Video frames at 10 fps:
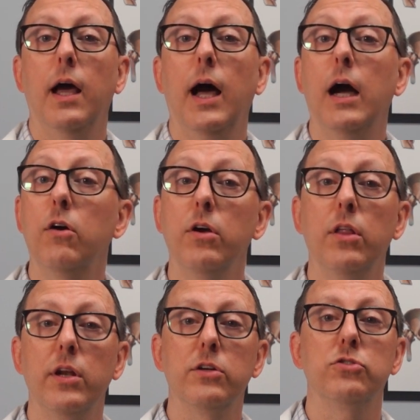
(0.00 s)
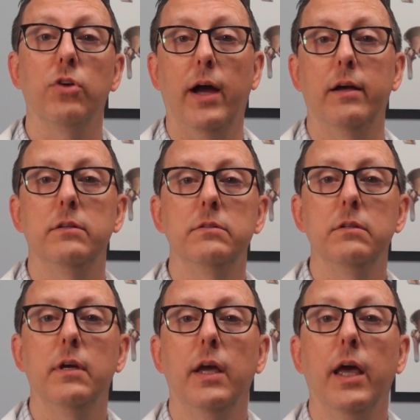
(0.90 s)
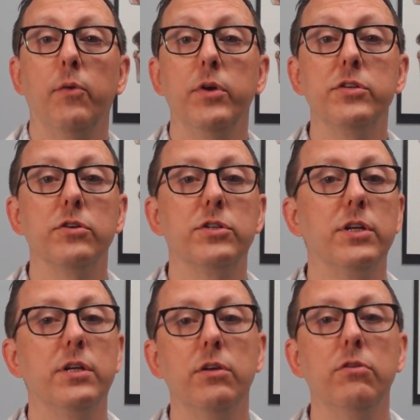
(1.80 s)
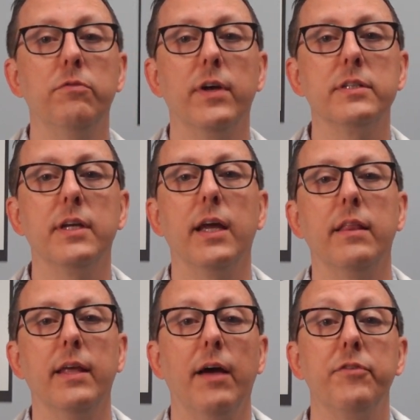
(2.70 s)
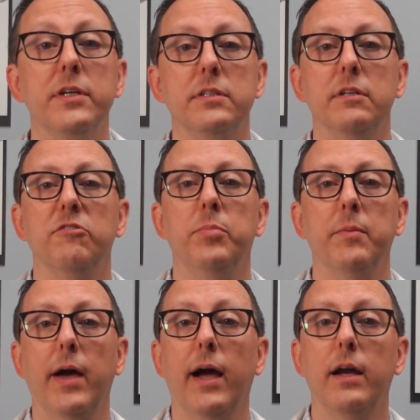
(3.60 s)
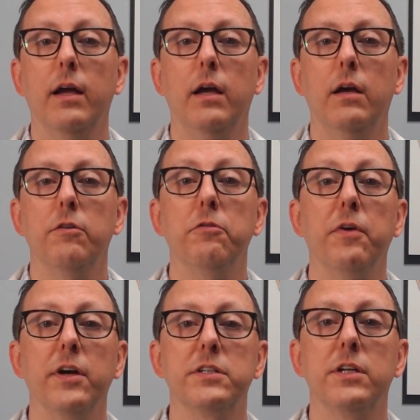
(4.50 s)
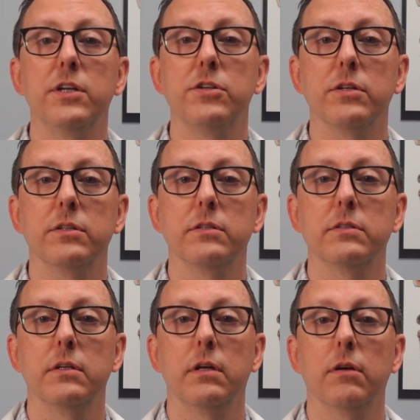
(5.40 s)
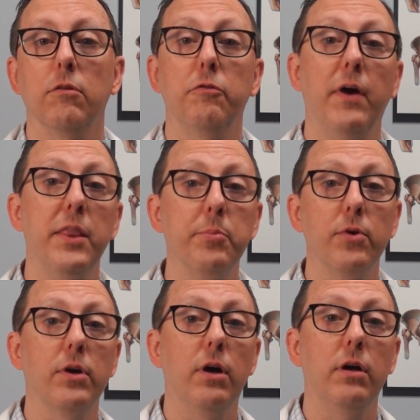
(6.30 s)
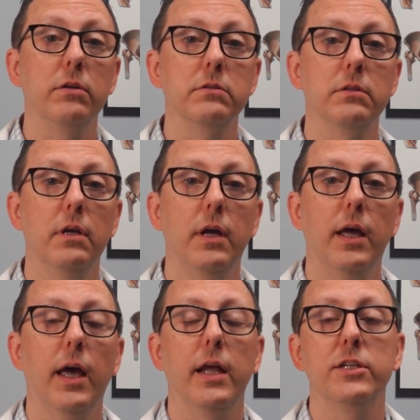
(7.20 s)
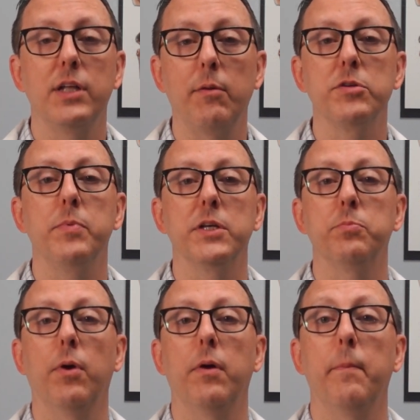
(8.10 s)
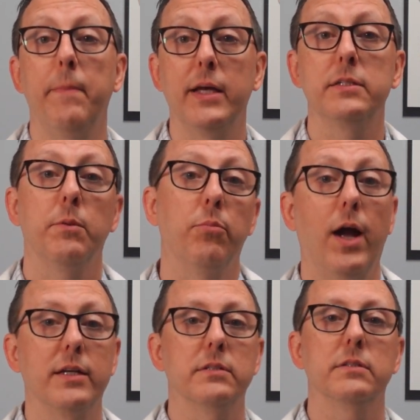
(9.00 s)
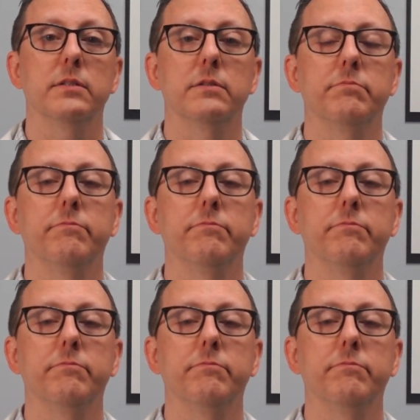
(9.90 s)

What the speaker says: Ongoing clinical trials and research continue to investigate the efficacy of BMAC for various conditions, refine the protocols, and establish best practices.